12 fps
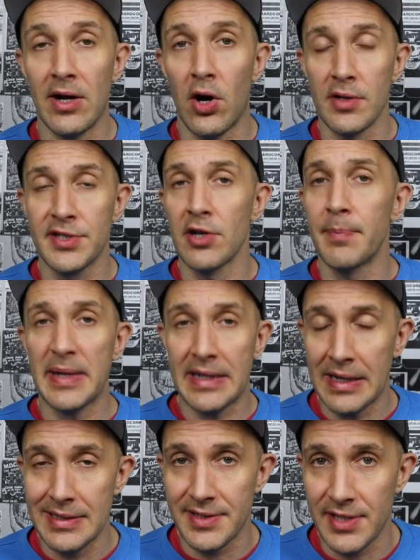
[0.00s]
And also
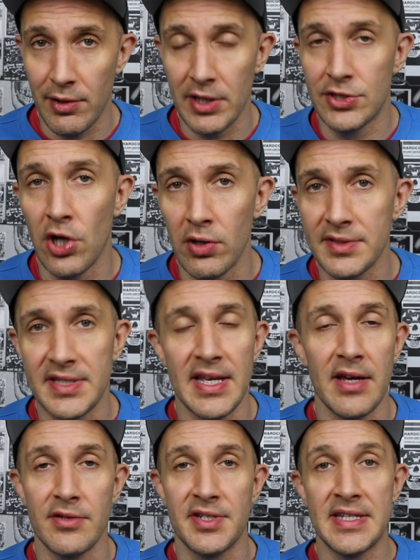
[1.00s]
because they're adults,
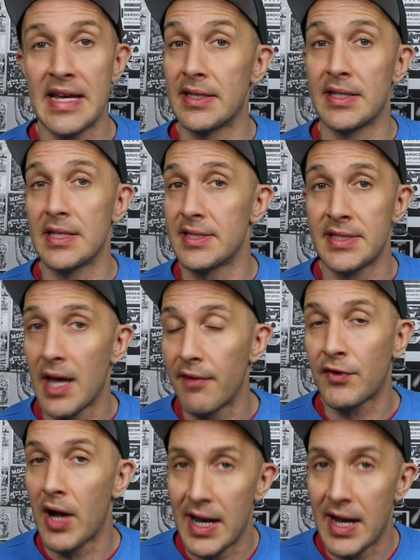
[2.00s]
they understand that stuff